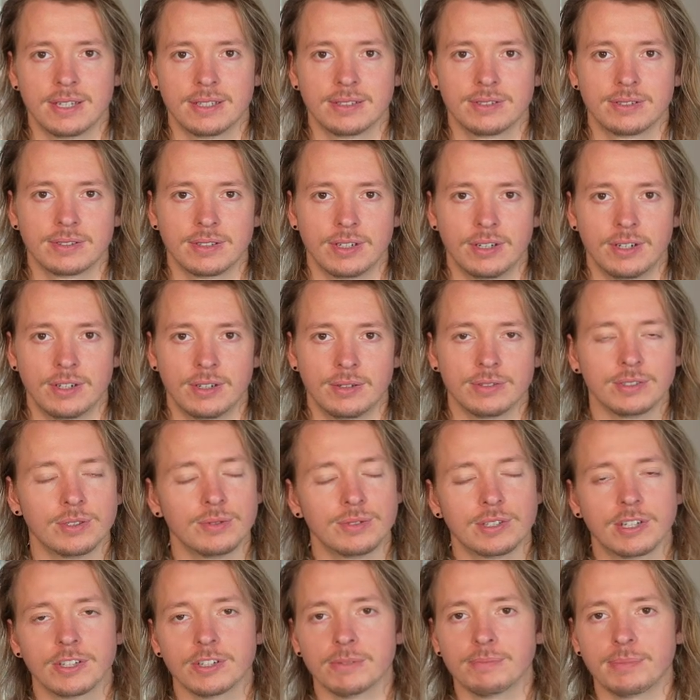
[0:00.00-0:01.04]
So you
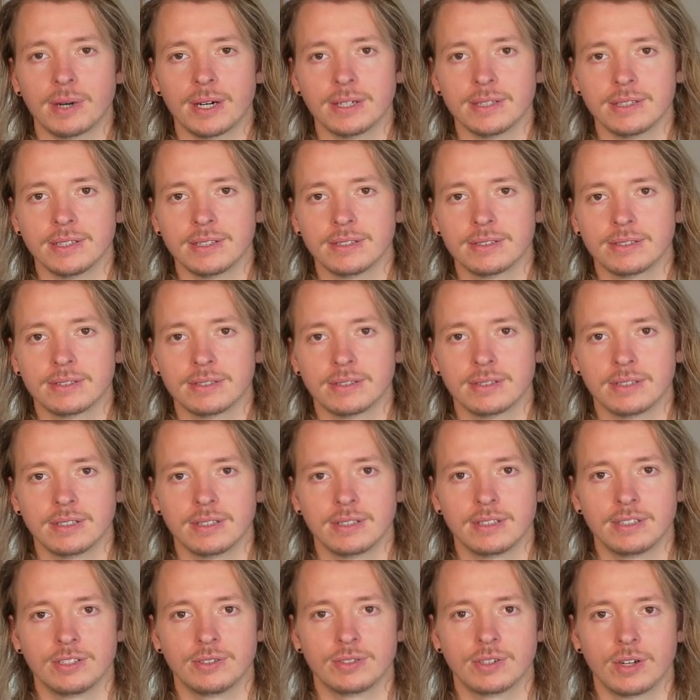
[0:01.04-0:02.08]
and all your buddies,
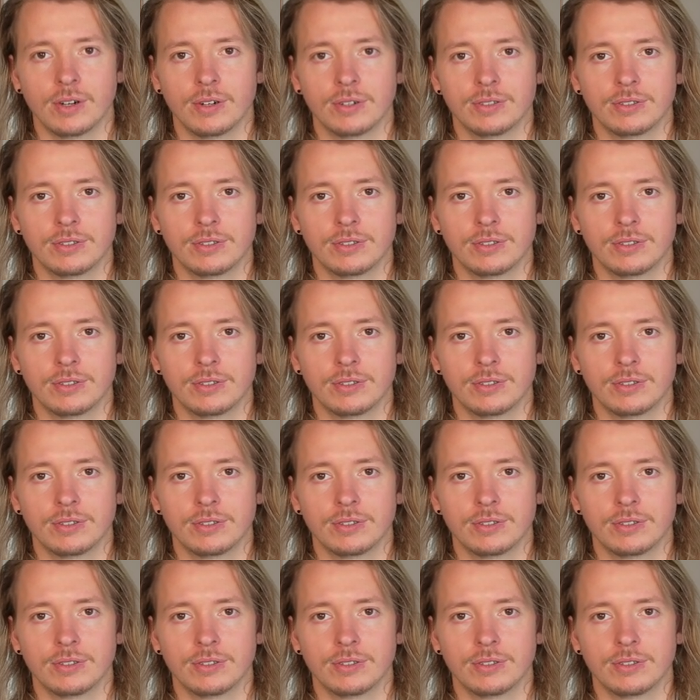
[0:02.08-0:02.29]
you